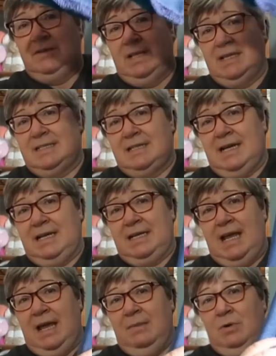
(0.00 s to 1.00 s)
do that staggered
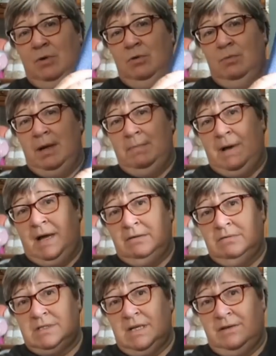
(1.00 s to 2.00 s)
hem. All my
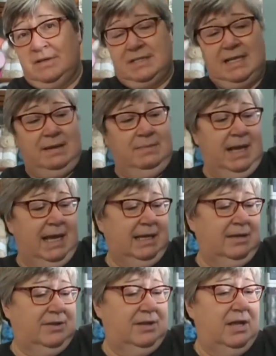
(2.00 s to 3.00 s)
panels are the same
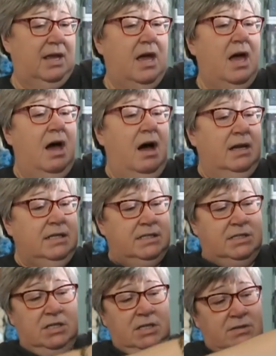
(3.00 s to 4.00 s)
length. I
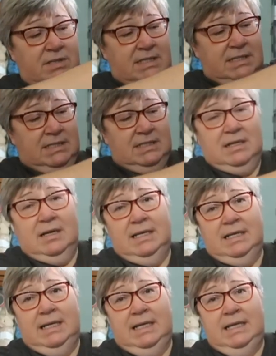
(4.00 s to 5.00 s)
do
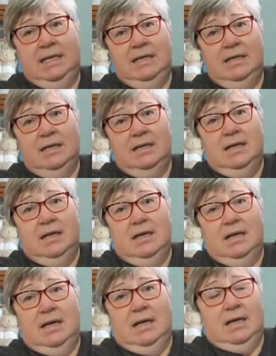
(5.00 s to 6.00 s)
slightly
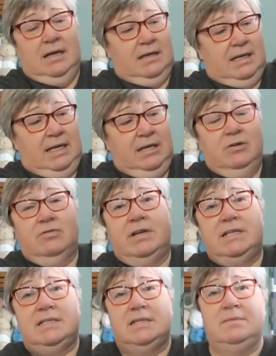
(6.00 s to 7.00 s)

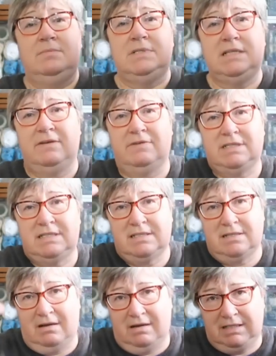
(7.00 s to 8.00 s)
increase them to give a
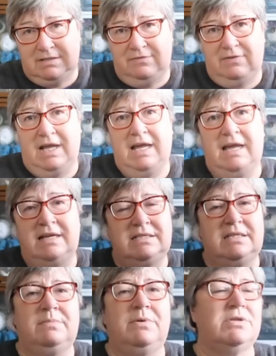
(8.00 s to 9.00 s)
slight flare
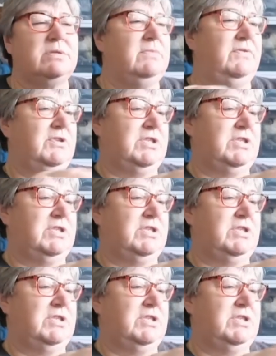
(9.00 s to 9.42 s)
to the bottom of the